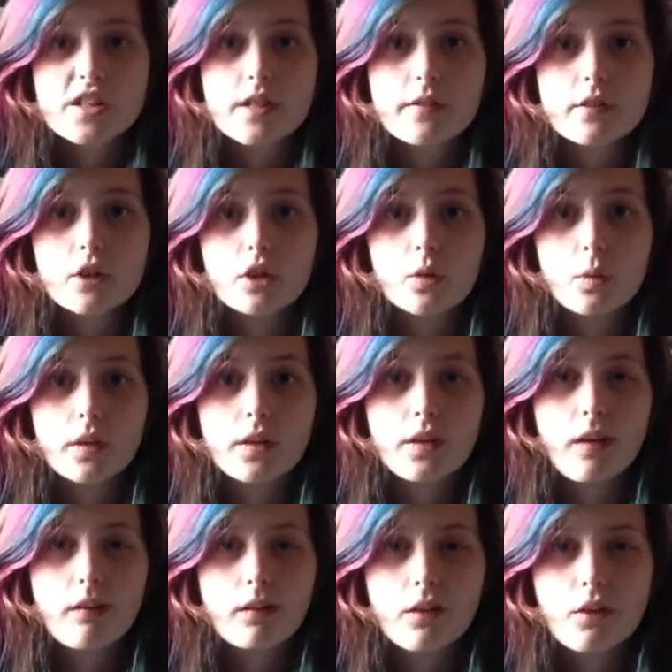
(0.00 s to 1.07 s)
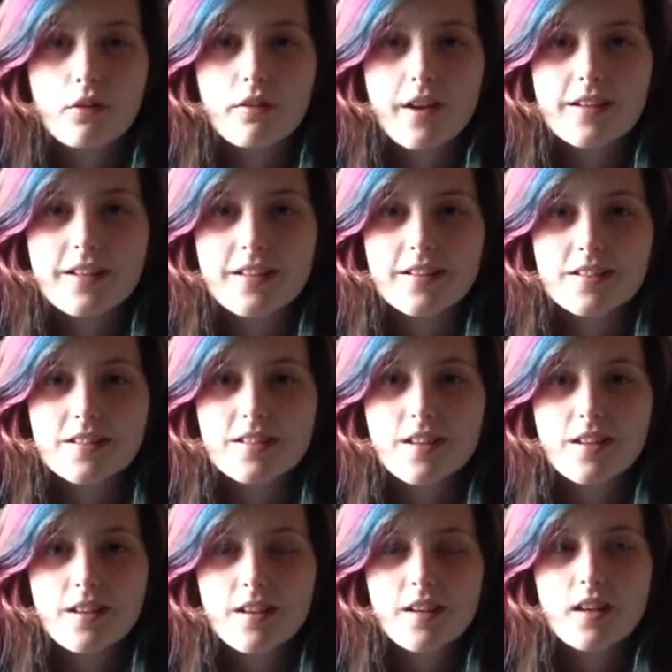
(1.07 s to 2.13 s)
difficult when you have a lot of ideas.
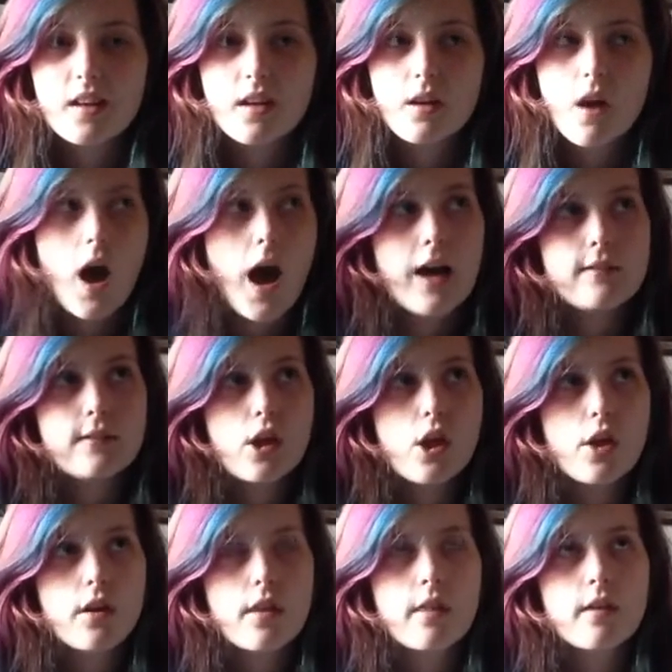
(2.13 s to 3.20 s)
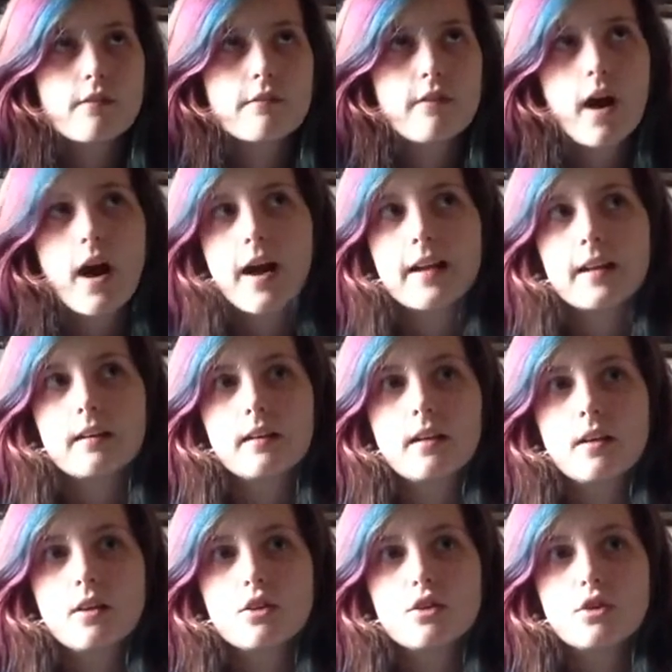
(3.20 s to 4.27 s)
I've learned that Vine
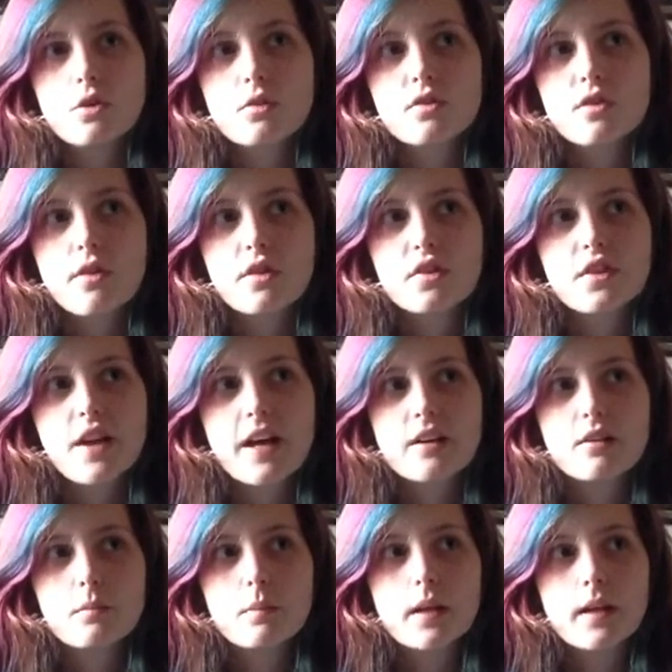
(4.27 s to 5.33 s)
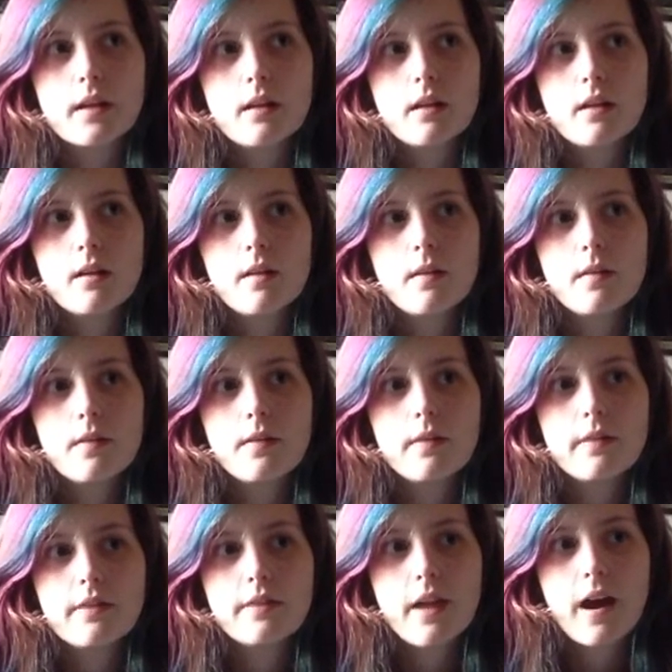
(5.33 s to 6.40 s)
shows another side of me
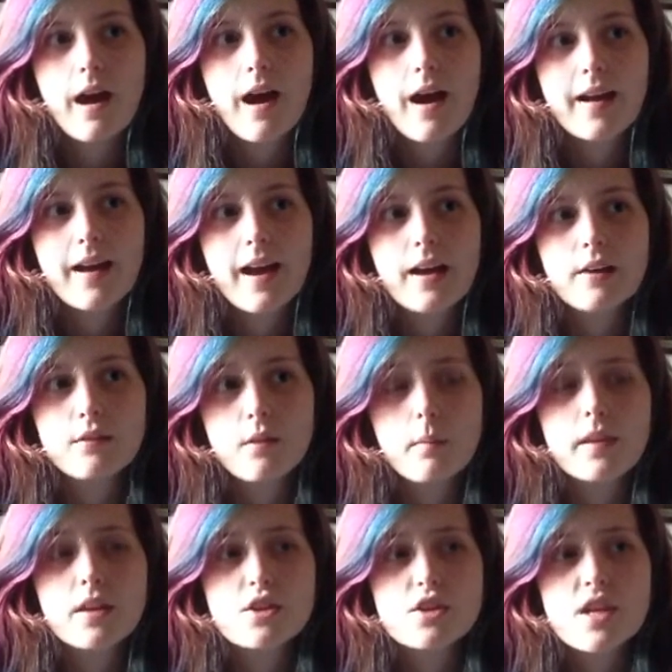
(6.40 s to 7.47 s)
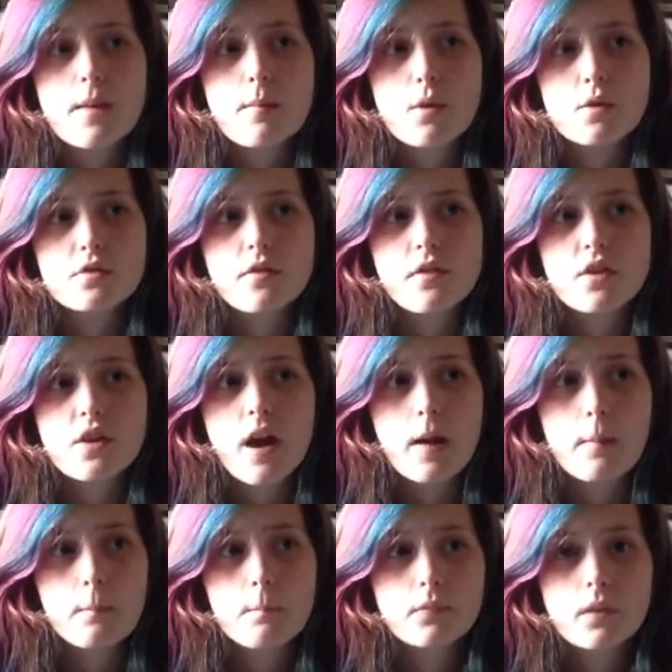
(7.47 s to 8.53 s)
that I hide from the internet most of the time,
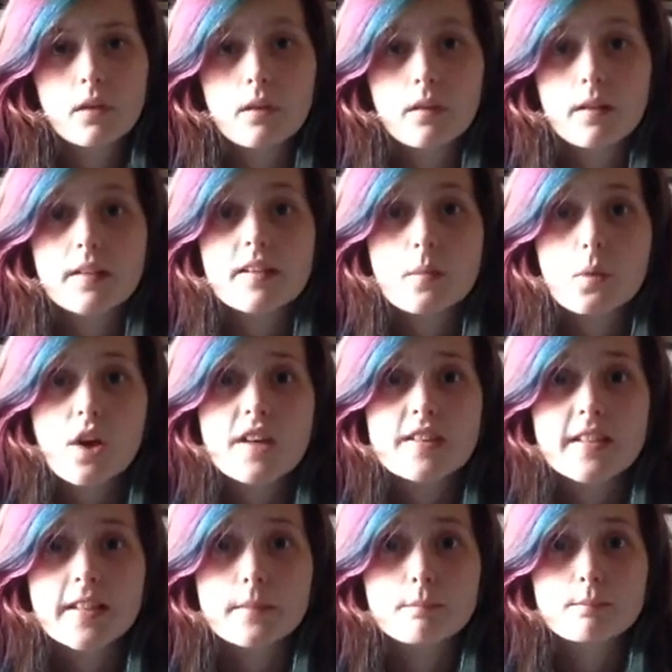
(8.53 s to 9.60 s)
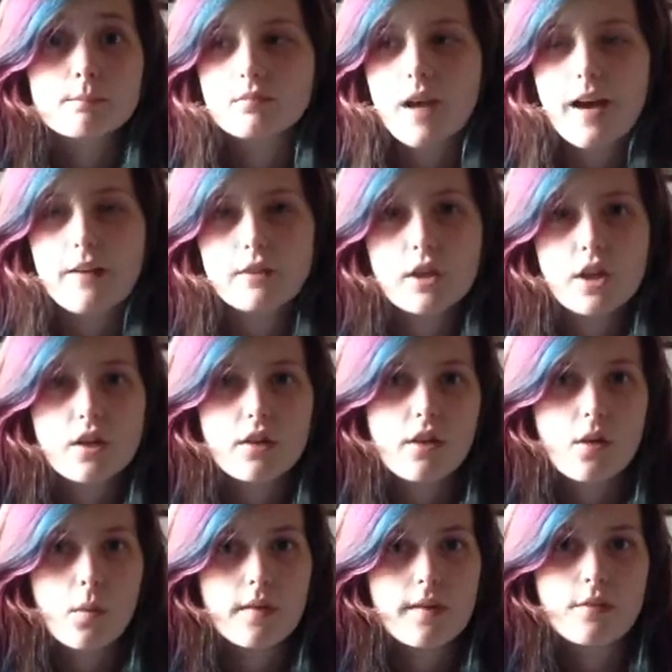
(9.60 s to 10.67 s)
because I'm crazy. I've learned
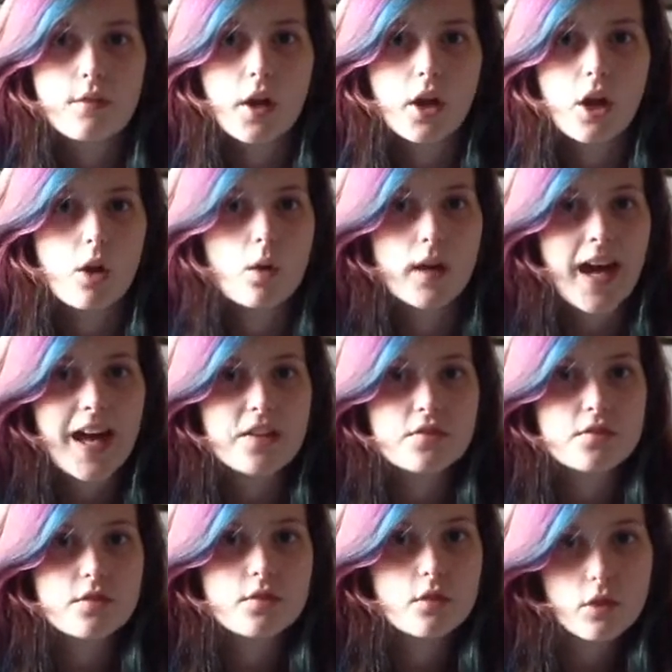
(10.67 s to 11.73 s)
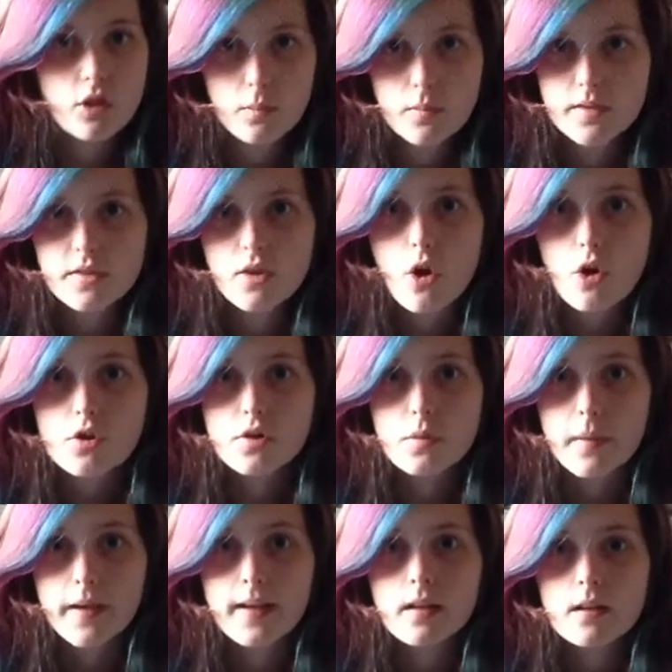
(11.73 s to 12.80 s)
that wherever I go, cats come and talk to
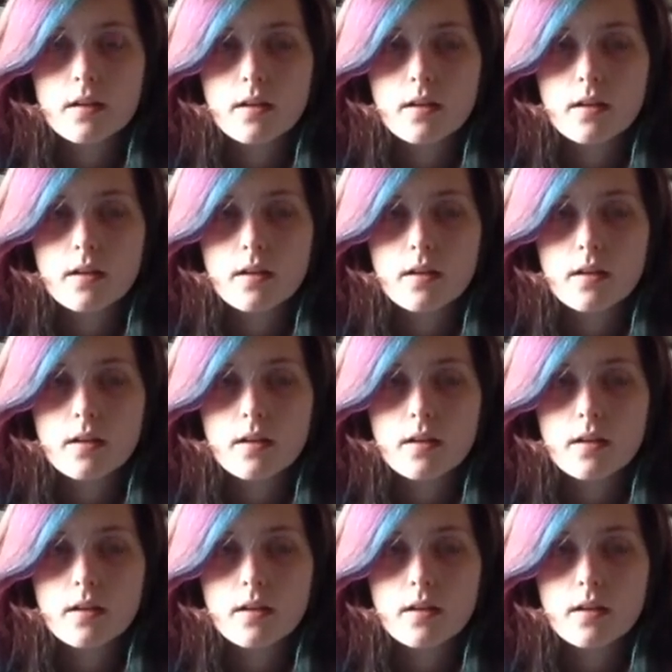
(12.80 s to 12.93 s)
me.